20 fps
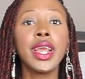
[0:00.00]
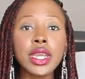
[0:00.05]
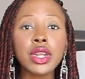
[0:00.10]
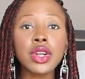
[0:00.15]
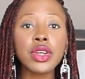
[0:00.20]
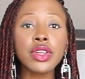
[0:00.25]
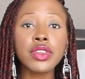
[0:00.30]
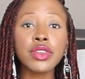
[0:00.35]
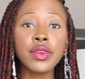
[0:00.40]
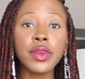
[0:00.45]
Get
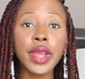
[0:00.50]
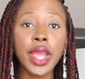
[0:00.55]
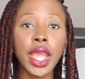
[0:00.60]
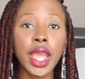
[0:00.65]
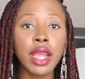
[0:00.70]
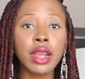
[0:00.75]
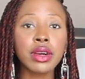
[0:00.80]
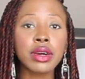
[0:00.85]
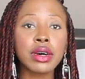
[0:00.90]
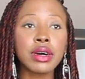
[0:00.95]
close to your
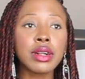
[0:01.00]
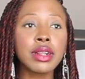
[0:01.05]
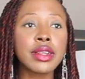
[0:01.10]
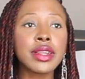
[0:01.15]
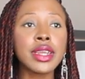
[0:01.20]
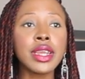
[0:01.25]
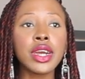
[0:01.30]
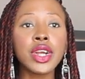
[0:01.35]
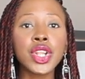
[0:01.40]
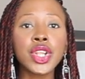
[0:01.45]
ankle,
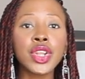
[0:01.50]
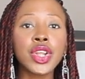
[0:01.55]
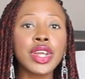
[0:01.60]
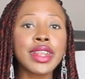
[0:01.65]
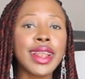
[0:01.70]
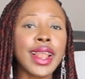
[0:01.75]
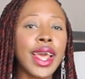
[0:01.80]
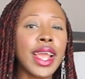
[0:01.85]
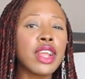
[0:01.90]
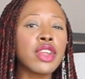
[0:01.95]
they are
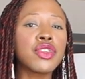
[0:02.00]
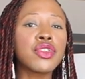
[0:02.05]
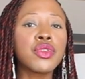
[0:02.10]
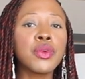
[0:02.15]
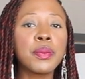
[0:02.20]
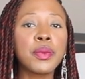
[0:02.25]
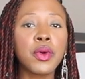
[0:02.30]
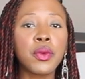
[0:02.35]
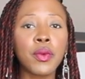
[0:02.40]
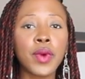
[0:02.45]
not like
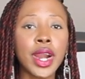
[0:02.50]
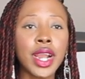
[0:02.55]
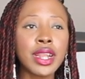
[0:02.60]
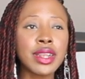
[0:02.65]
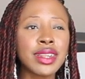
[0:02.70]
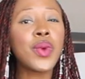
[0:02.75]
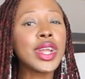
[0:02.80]
super white.